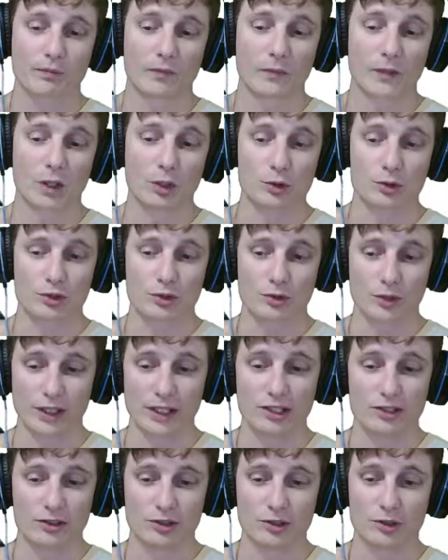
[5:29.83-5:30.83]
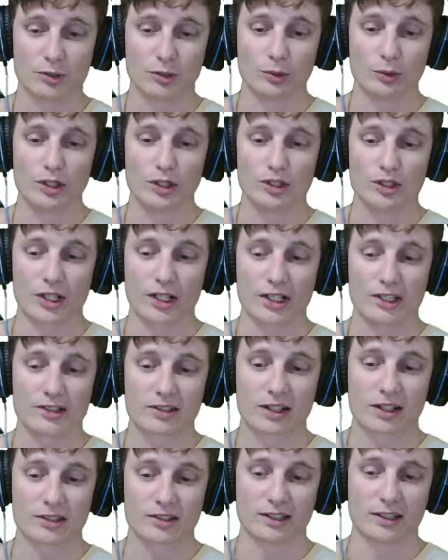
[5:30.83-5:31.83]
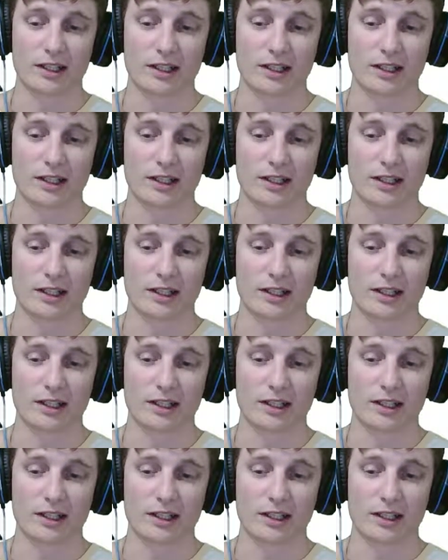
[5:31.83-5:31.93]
go straight to the Chinese consulate